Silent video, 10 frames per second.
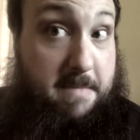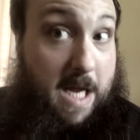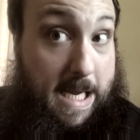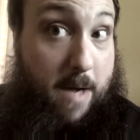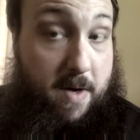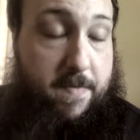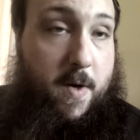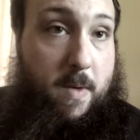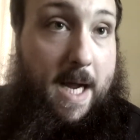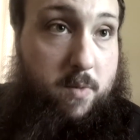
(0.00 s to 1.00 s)
of how I
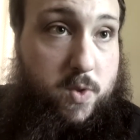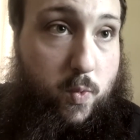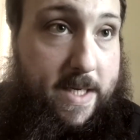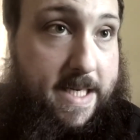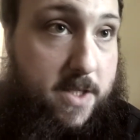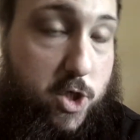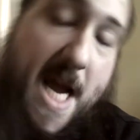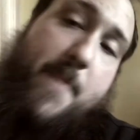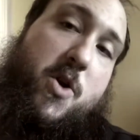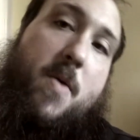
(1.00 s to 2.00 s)
felt when I was reading the
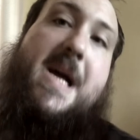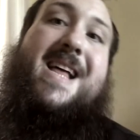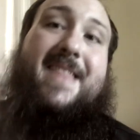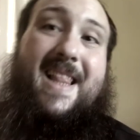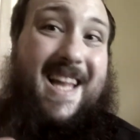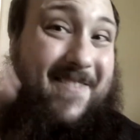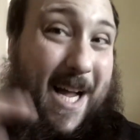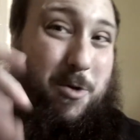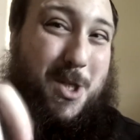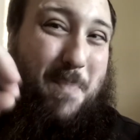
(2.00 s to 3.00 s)
chapter. They
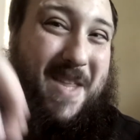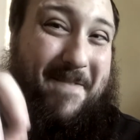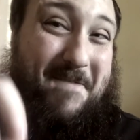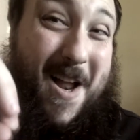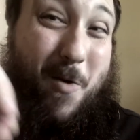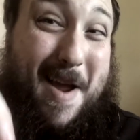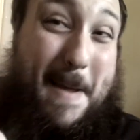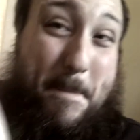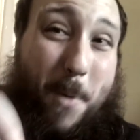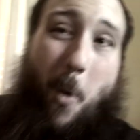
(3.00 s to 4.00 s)
left out something
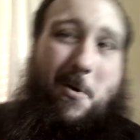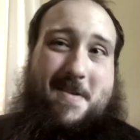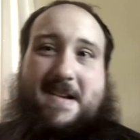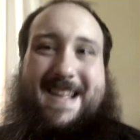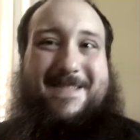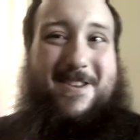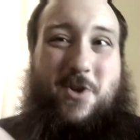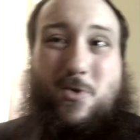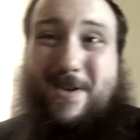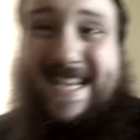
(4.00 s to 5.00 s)
very important in
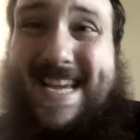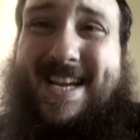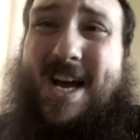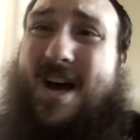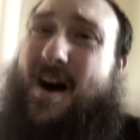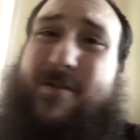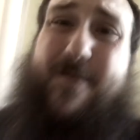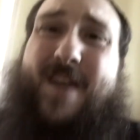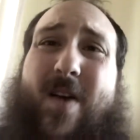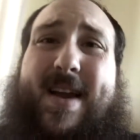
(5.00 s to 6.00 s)
this critique of a
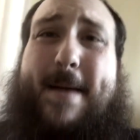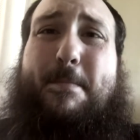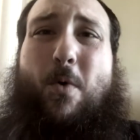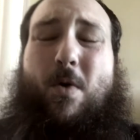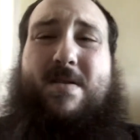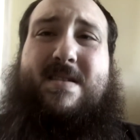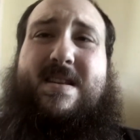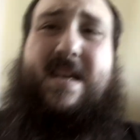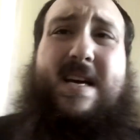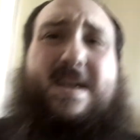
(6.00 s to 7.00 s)
very
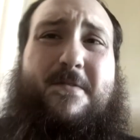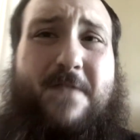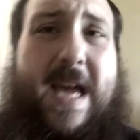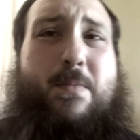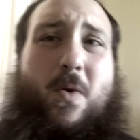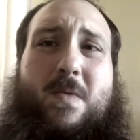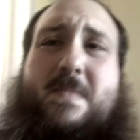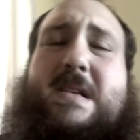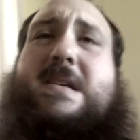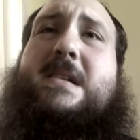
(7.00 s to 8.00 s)
important fable.
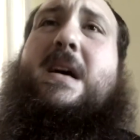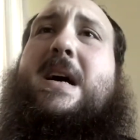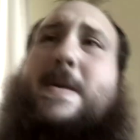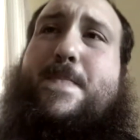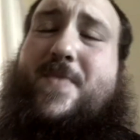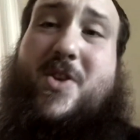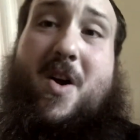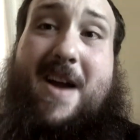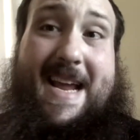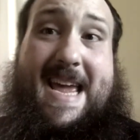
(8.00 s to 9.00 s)

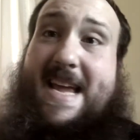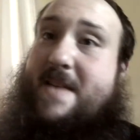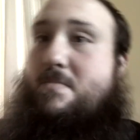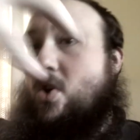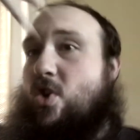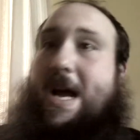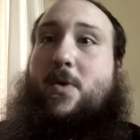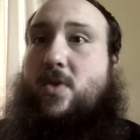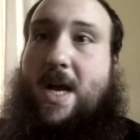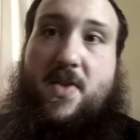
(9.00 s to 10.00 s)
Sorry I can't get much
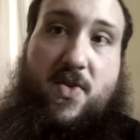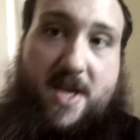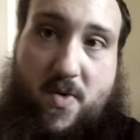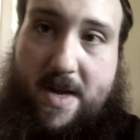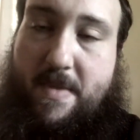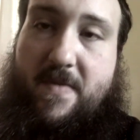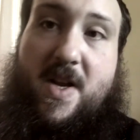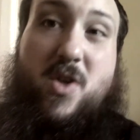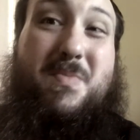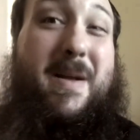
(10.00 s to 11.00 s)
outside scenery in my
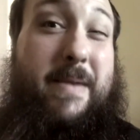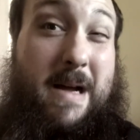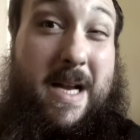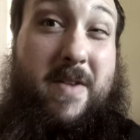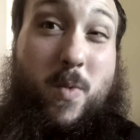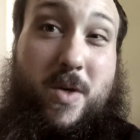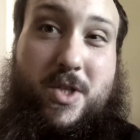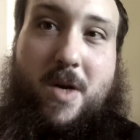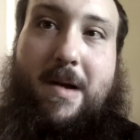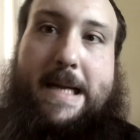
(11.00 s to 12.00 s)
videos, but I'm kind of in a
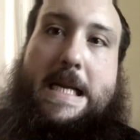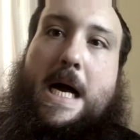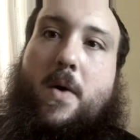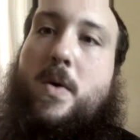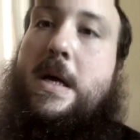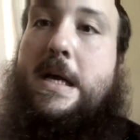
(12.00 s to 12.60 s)
wheelchair right now,